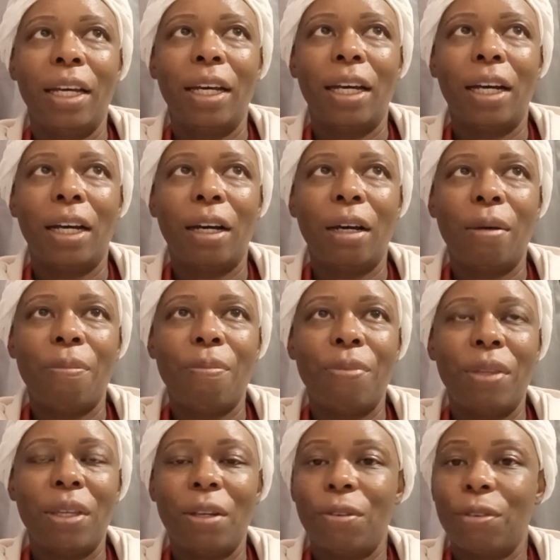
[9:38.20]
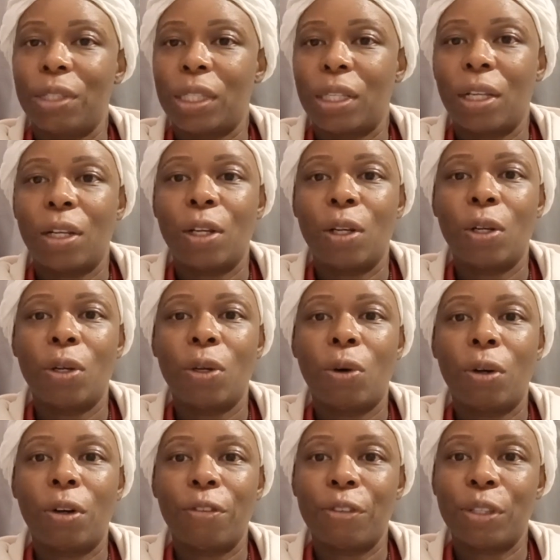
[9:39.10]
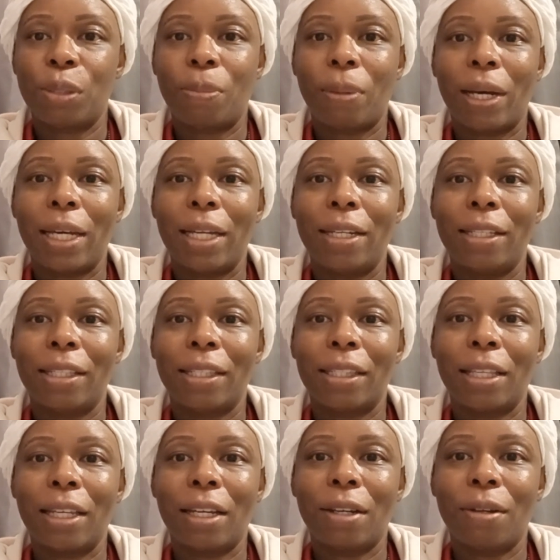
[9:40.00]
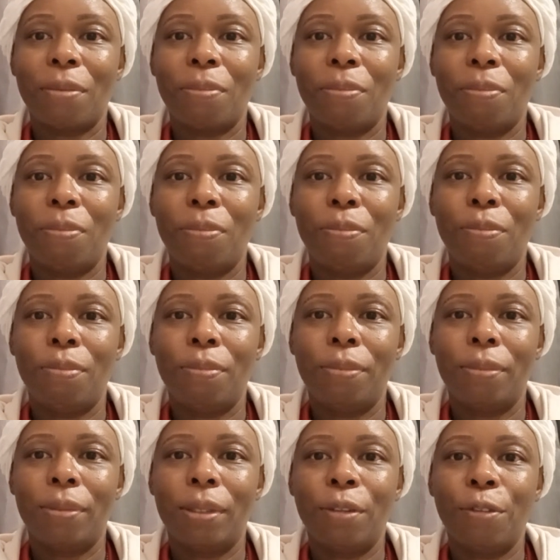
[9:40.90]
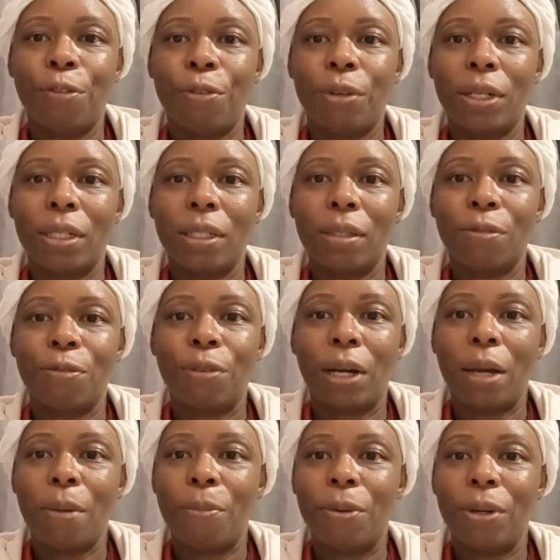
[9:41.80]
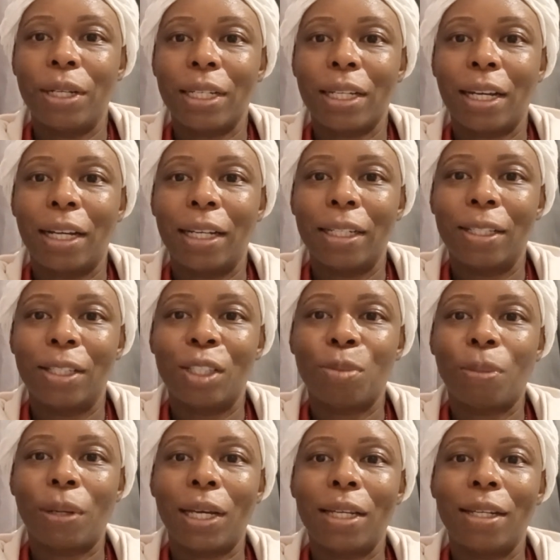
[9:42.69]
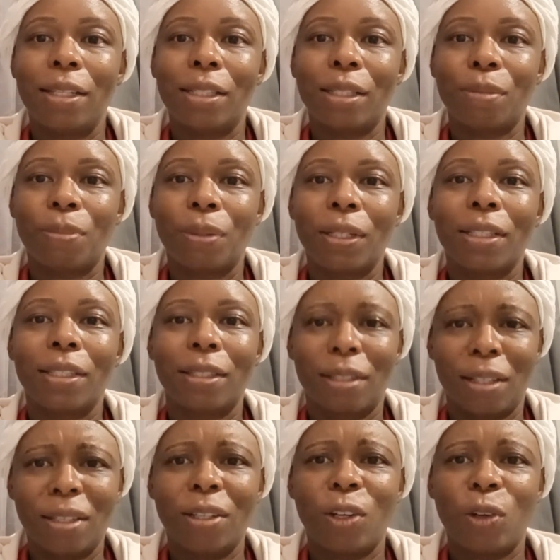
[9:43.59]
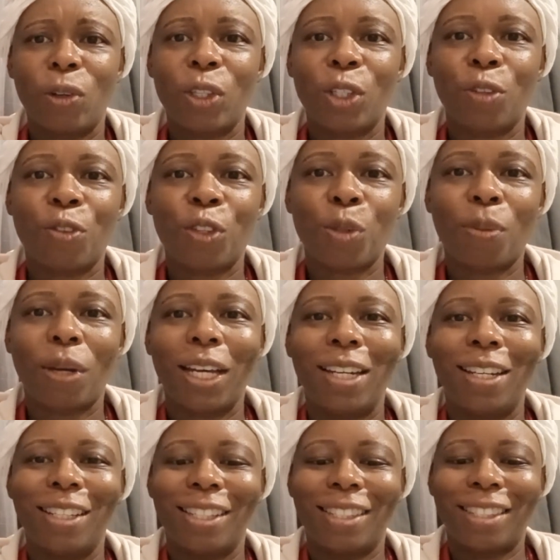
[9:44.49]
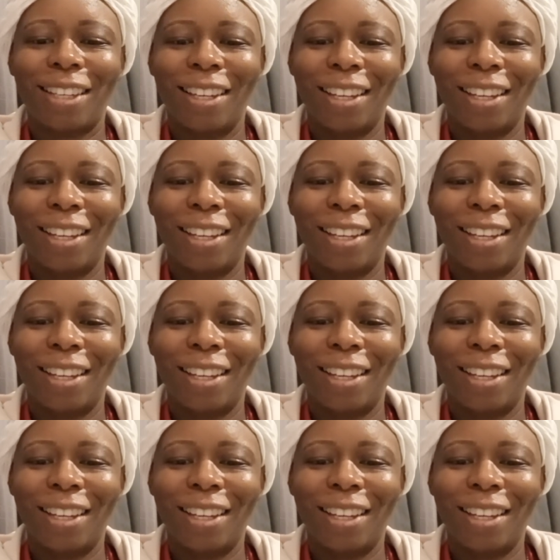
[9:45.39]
um, there was a lot of spiders there. Different vibrant colored spiders, but lots of spiders.